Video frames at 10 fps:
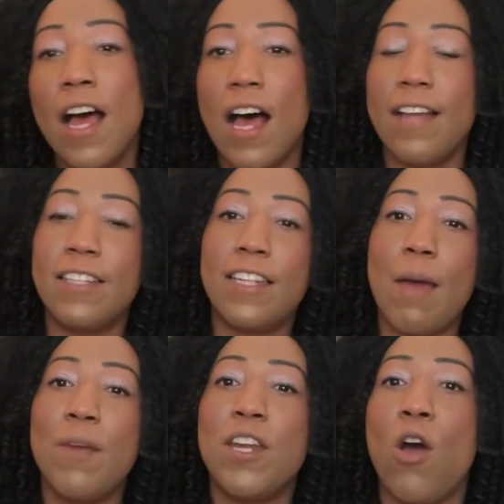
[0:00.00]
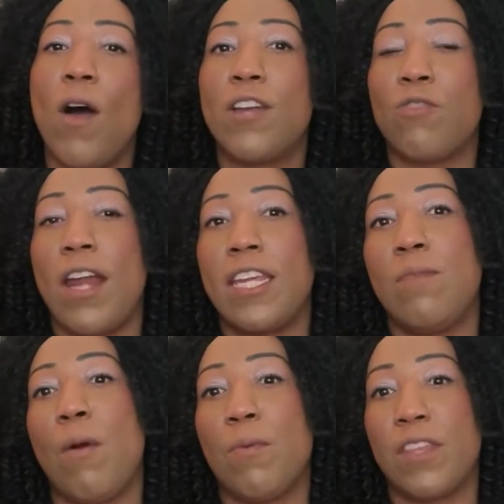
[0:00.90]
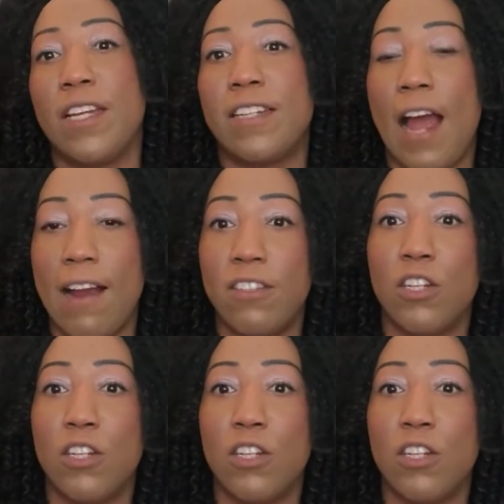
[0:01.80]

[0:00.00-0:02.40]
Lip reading: Just let me know. I try to keep up with the entire